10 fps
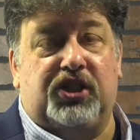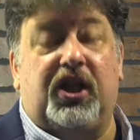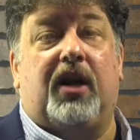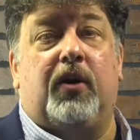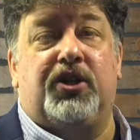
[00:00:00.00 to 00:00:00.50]

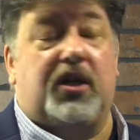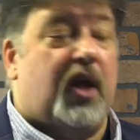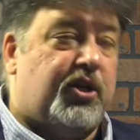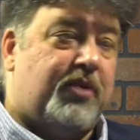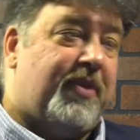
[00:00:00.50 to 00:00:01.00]
Stuttering John. No,
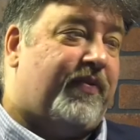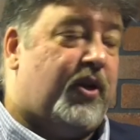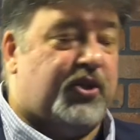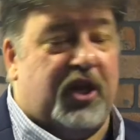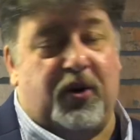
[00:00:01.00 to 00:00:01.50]
I shouldn't make fun
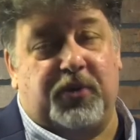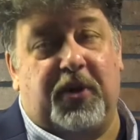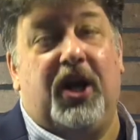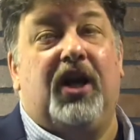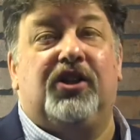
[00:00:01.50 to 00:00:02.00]
of stutterers,
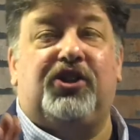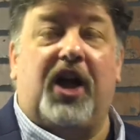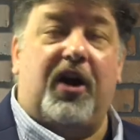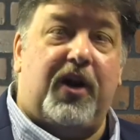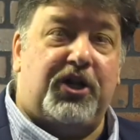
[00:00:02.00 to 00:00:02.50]
but
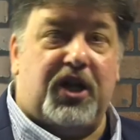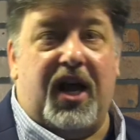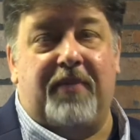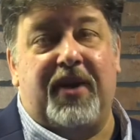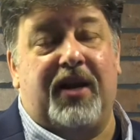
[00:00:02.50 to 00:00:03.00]
Stuttering
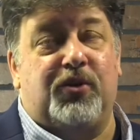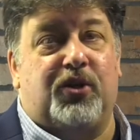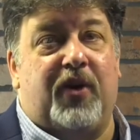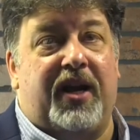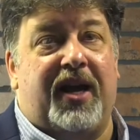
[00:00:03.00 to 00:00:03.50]
John, man, he was a
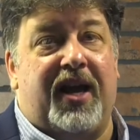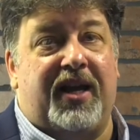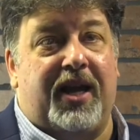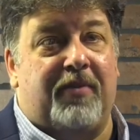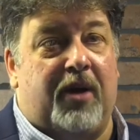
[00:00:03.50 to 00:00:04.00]
great guy. He
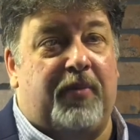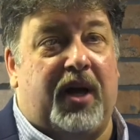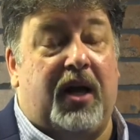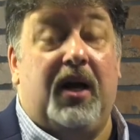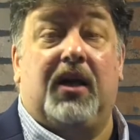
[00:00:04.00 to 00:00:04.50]
came up.
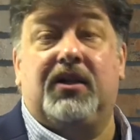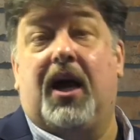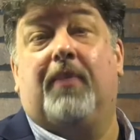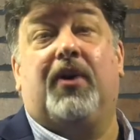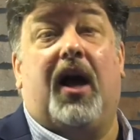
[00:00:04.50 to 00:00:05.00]

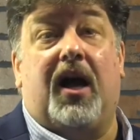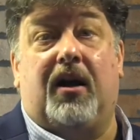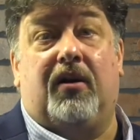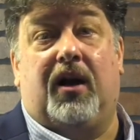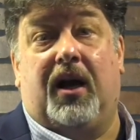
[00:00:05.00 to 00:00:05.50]
Tom
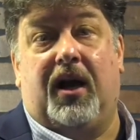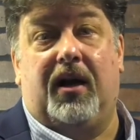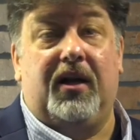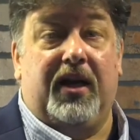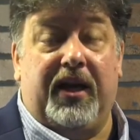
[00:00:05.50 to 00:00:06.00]

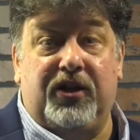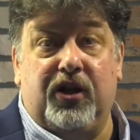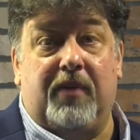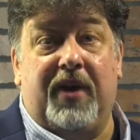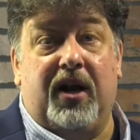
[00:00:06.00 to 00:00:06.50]
Cotter, he
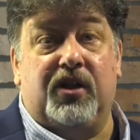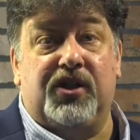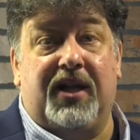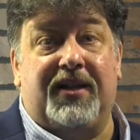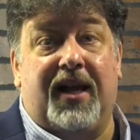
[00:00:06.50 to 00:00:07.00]
took America's
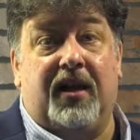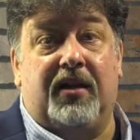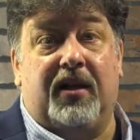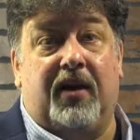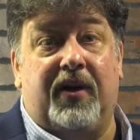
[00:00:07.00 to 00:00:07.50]
Got
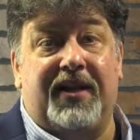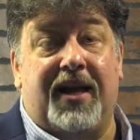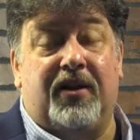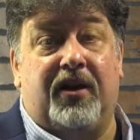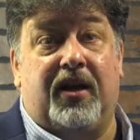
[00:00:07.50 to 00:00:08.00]
Talent right
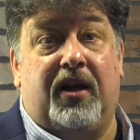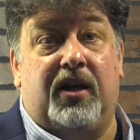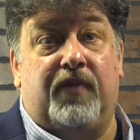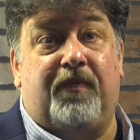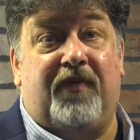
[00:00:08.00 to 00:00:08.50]
down to
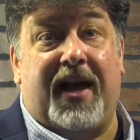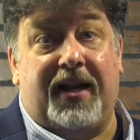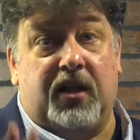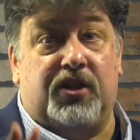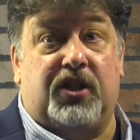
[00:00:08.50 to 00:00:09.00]
the
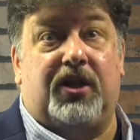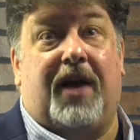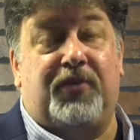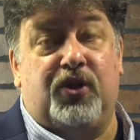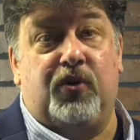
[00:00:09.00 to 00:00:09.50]
finalists, the
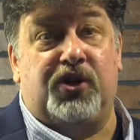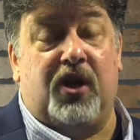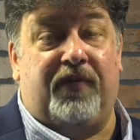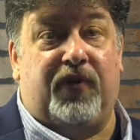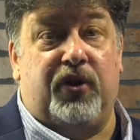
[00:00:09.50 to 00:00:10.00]
top 2. He's
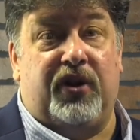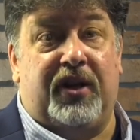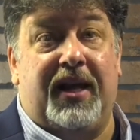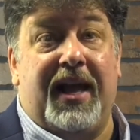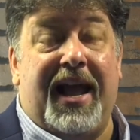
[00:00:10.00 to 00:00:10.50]
gone further
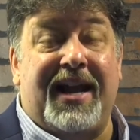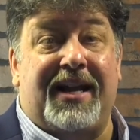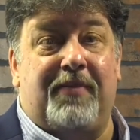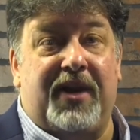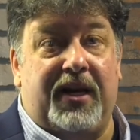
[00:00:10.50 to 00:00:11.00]
than any
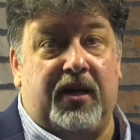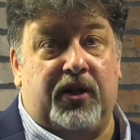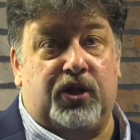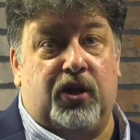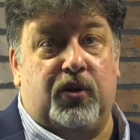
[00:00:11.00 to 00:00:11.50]
comedian on
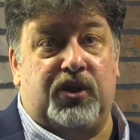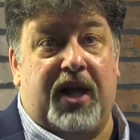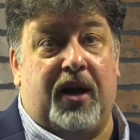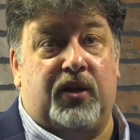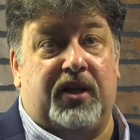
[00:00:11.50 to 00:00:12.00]
the show.
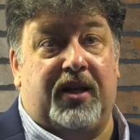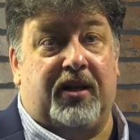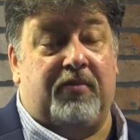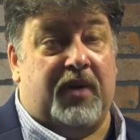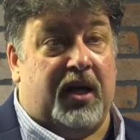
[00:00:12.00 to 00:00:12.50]
Shout out to him.